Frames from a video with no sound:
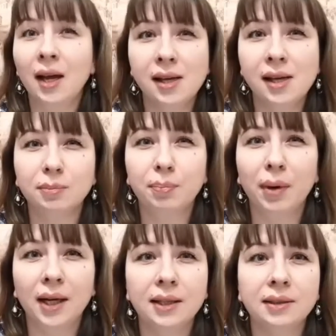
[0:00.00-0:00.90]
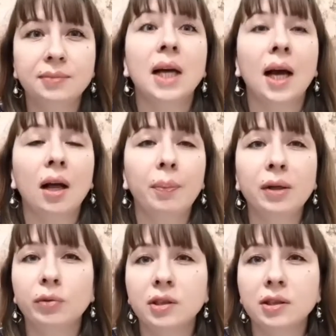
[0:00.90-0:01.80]
Yes, by
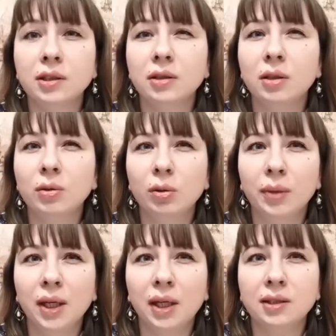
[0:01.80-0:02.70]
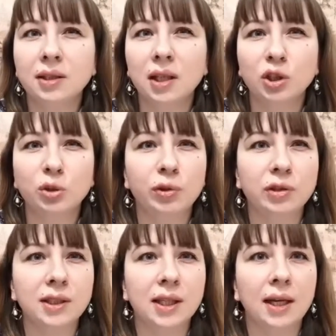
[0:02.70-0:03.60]
helping words, do you mean such
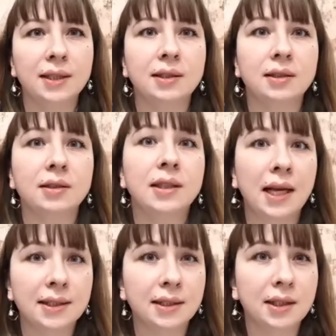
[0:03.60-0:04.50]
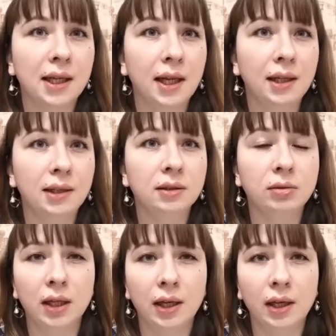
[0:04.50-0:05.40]
words as yesterday,
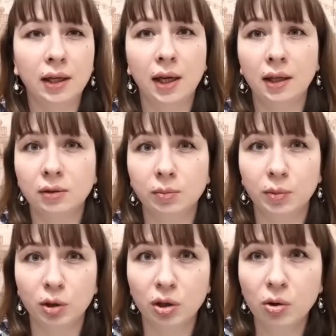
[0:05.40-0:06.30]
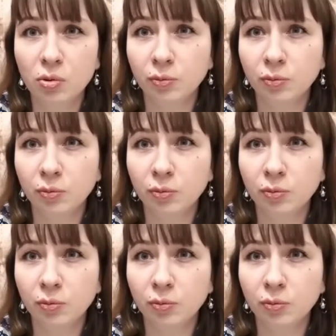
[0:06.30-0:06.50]
today, and tomorrow?